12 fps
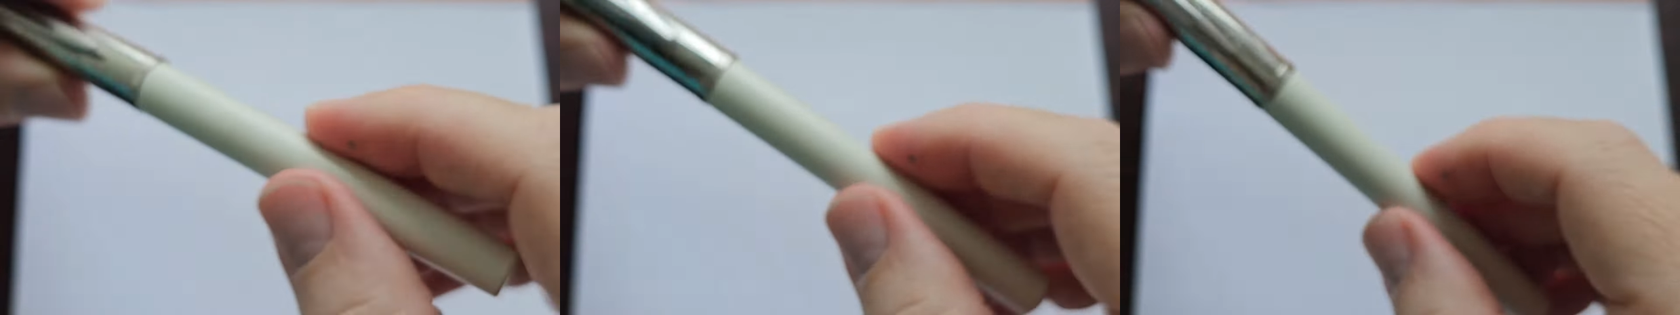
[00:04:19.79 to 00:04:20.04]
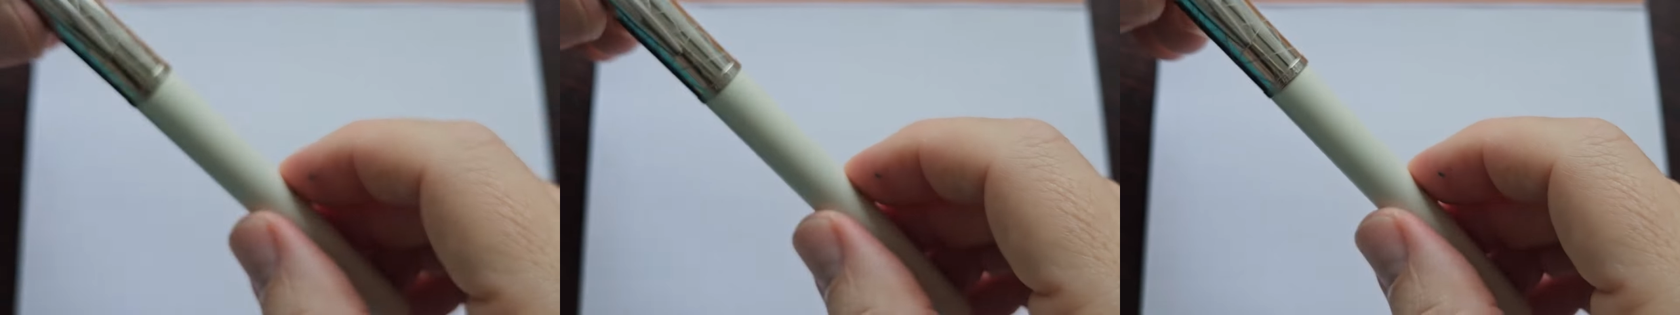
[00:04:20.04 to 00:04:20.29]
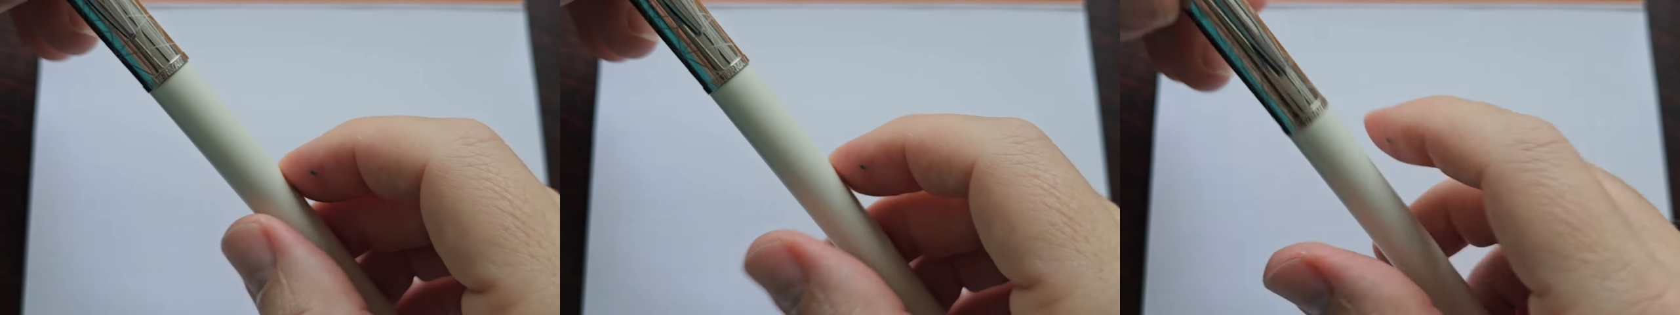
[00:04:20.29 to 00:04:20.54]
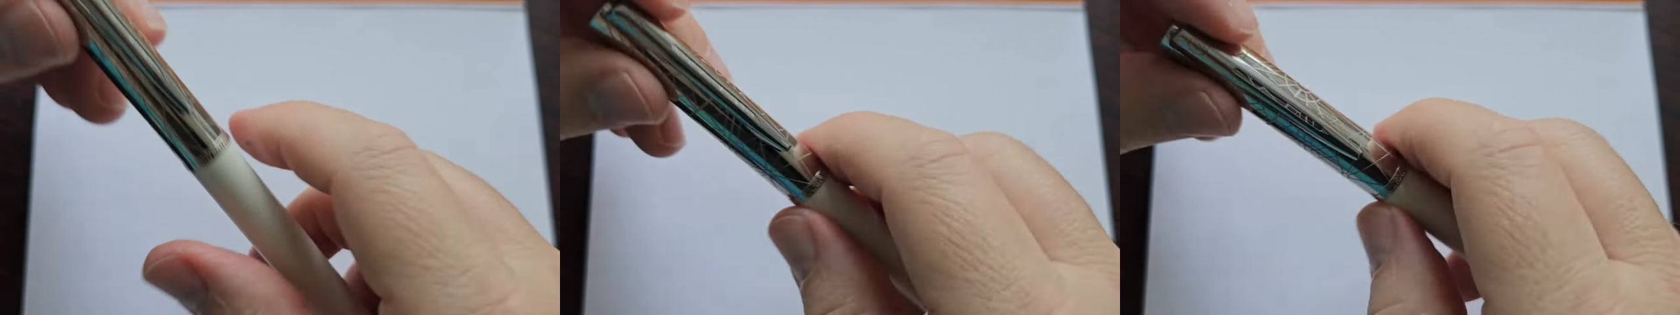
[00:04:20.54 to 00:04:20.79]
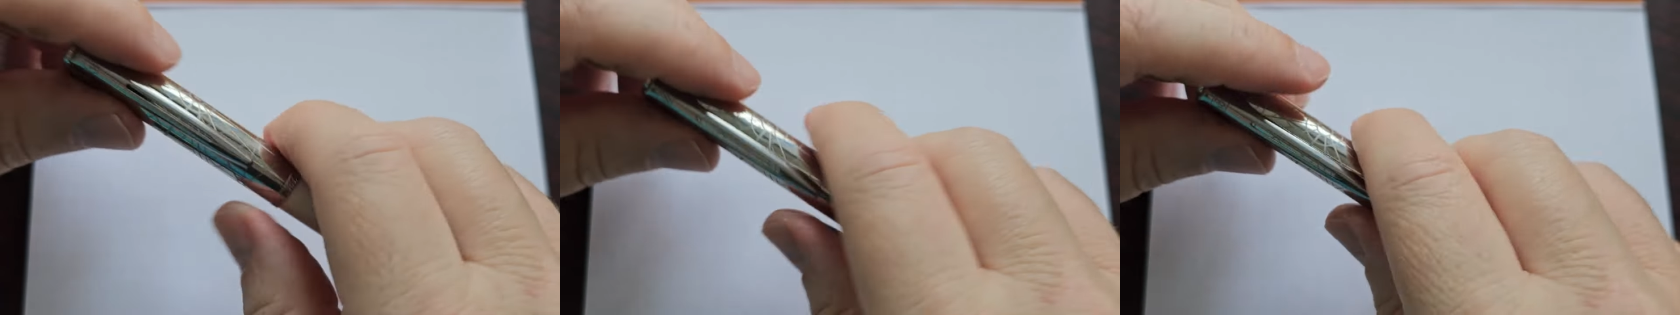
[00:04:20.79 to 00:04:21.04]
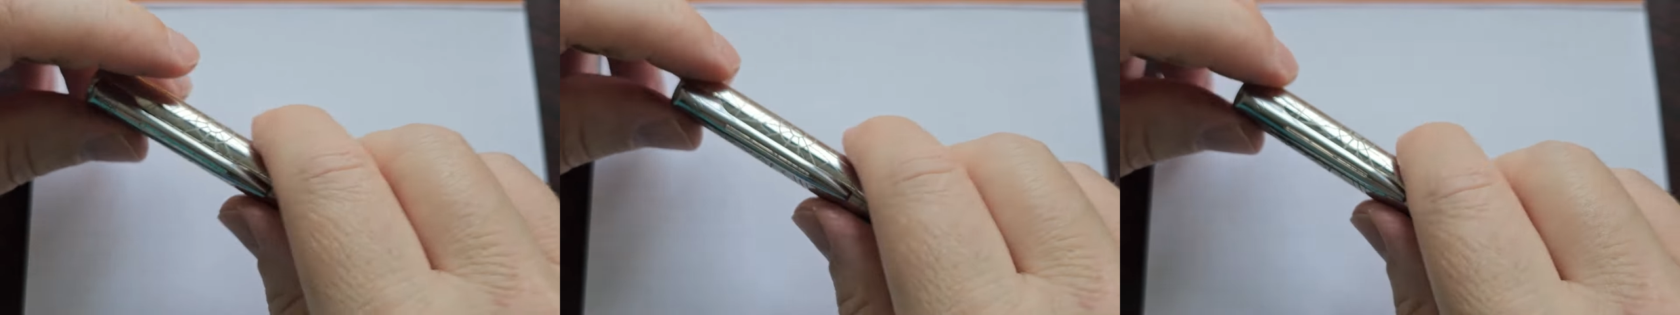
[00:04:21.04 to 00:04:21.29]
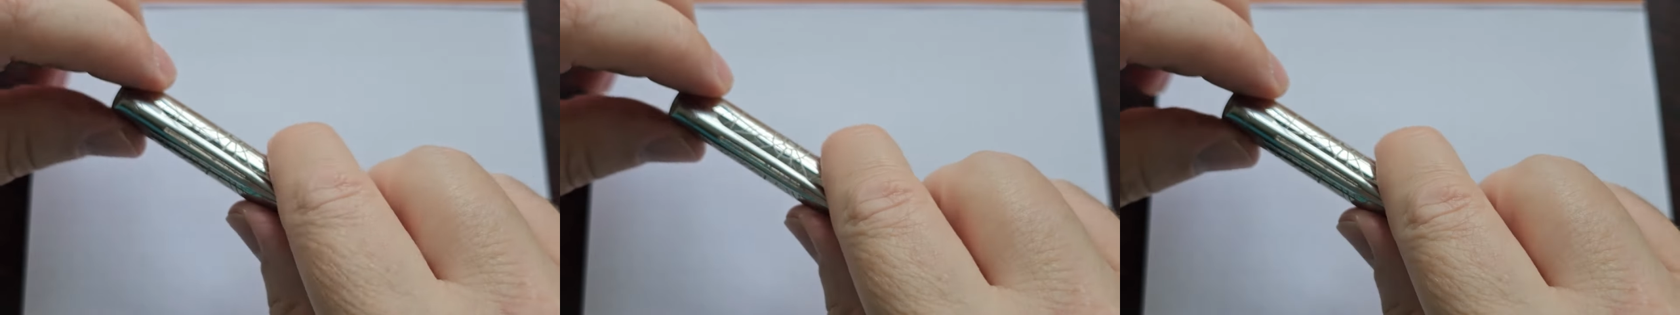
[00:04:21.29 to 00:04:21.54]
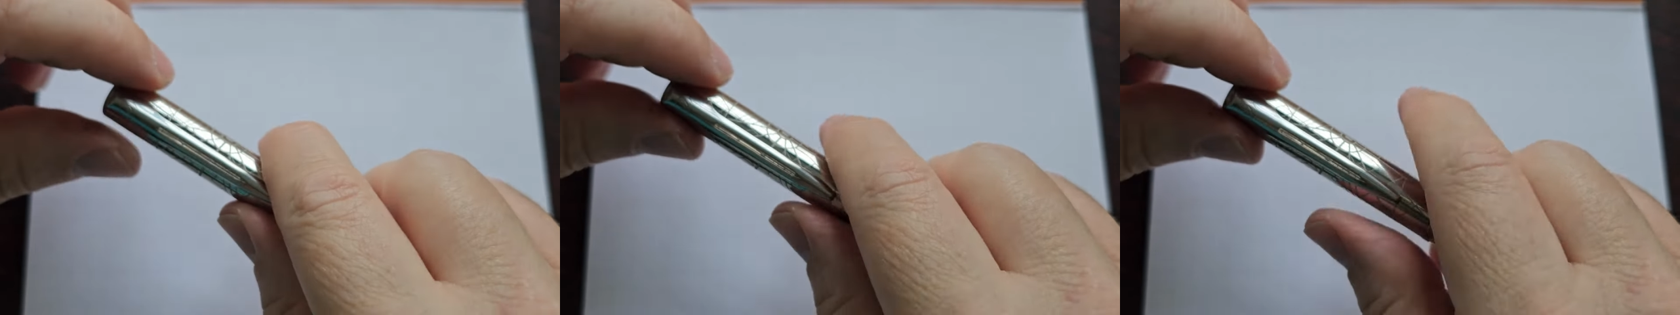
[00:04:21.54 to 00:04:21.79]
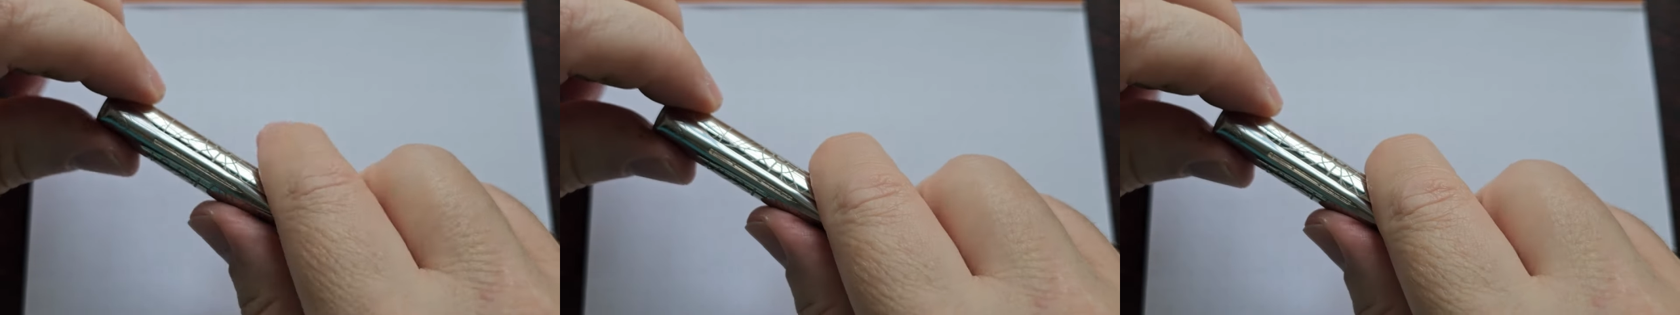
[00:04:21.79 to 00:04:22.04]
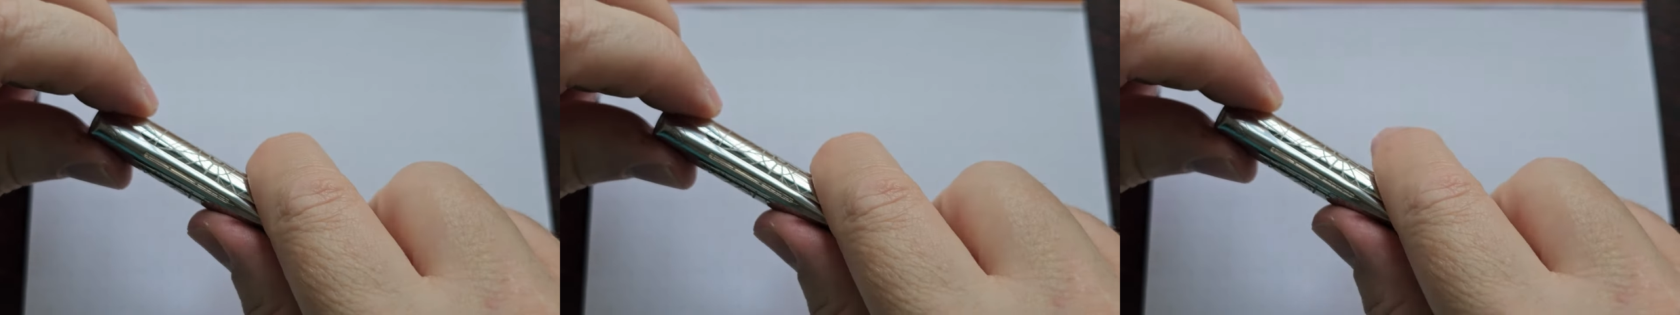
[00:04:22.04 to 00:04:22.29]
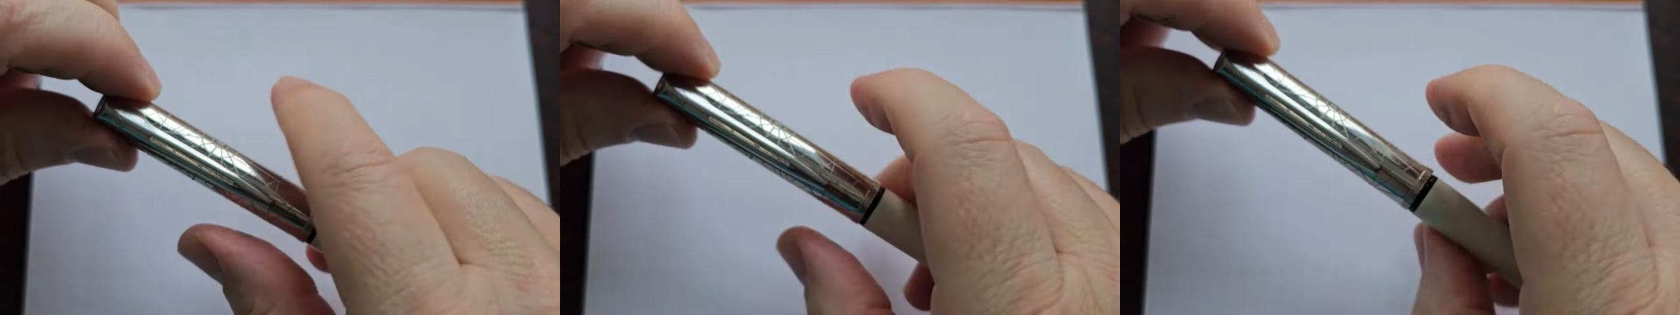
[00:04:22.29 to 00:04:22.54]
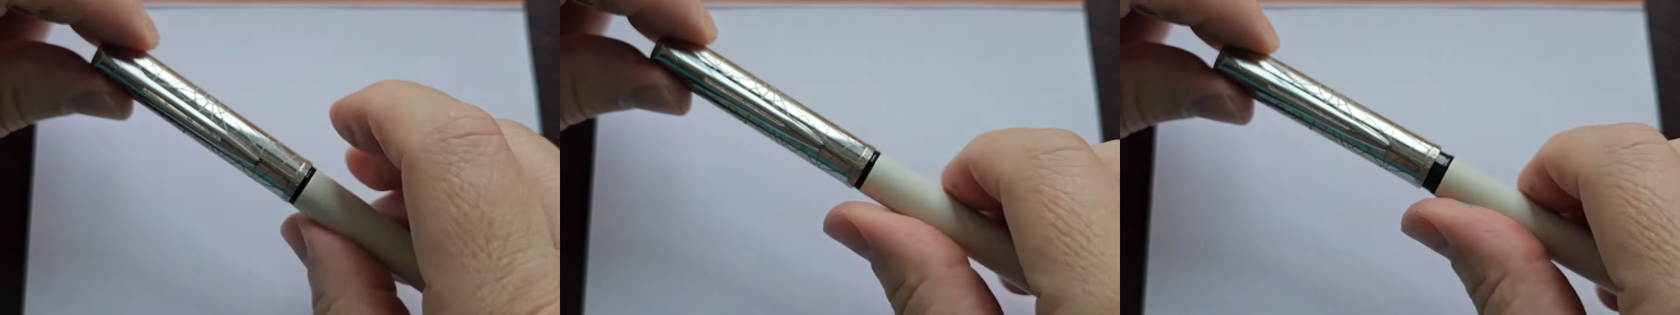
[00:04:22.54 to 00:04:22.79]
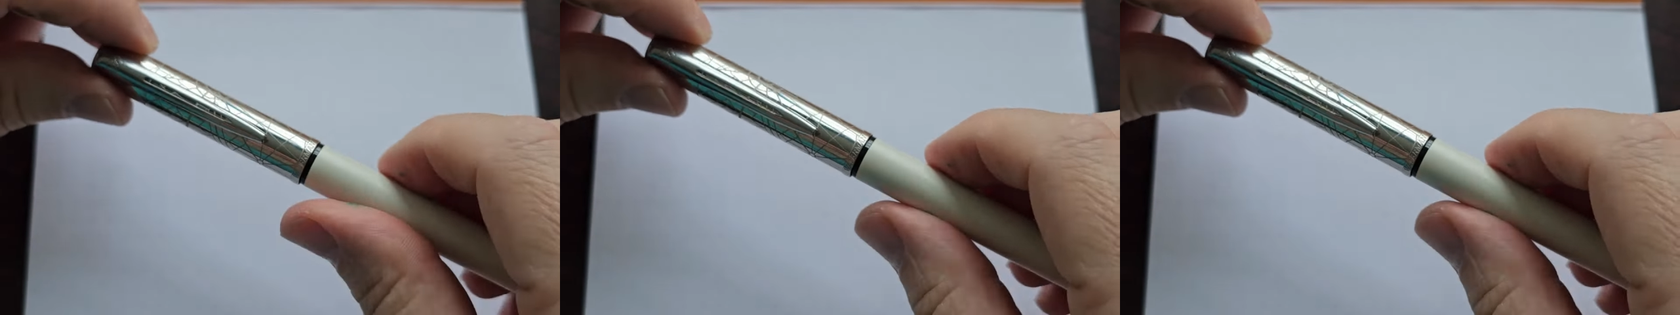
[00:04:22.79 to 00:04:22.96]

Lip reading: No face is visible, so there are no lips to read.